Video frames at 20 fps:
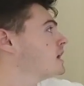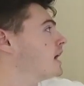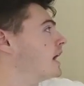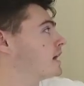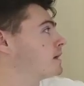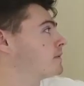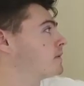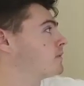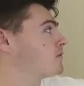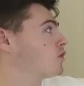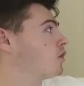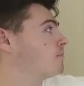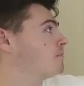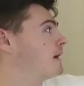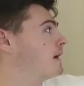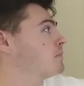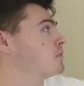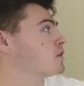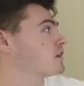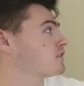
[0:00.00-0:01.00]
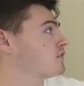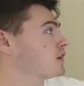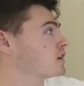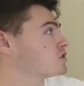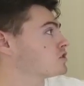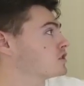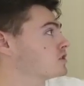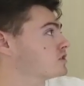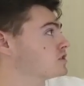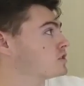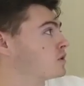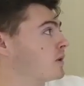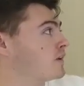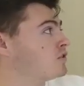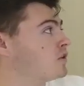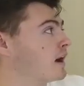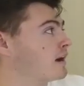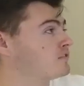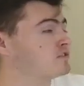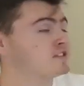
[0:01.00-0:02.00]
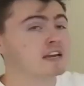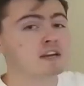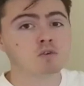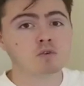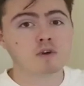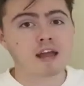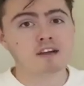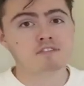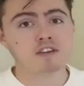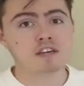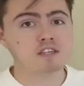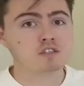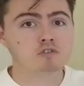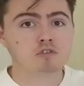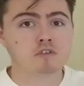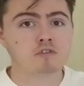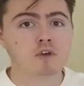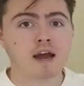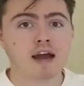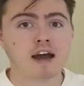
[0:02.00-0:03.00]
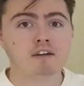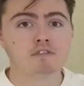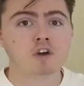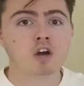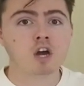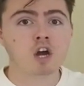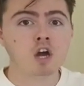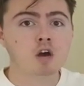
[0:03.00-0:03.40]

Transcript: And up here we've got metabolic functions. So if you have dental cavities, or if you have